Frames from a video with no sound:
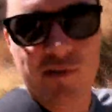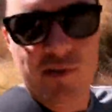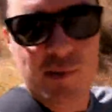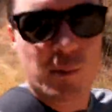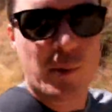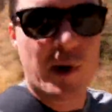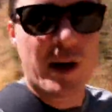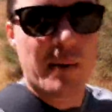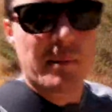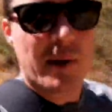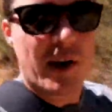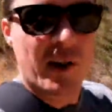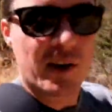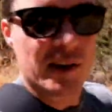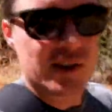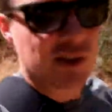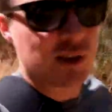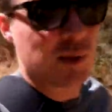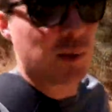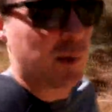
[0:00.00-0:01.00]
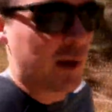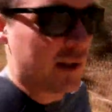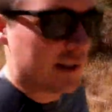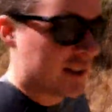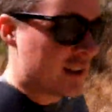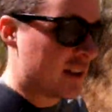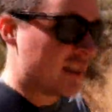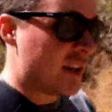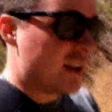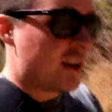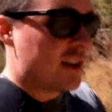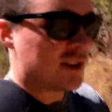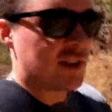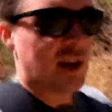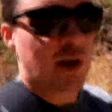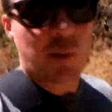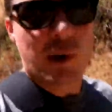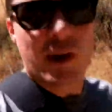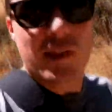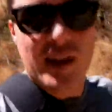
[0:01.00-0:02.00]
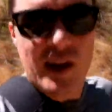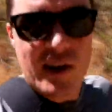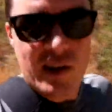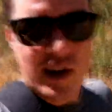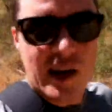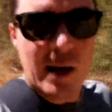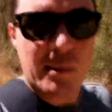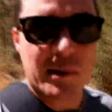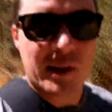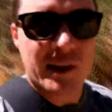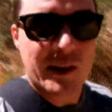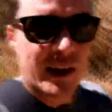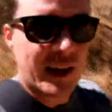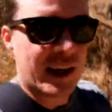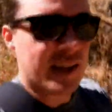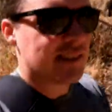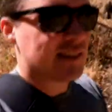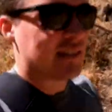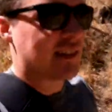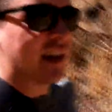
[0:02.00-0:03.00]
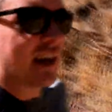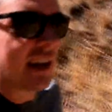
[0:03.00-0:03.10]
from where my hostel was. So I went there a couple of nights and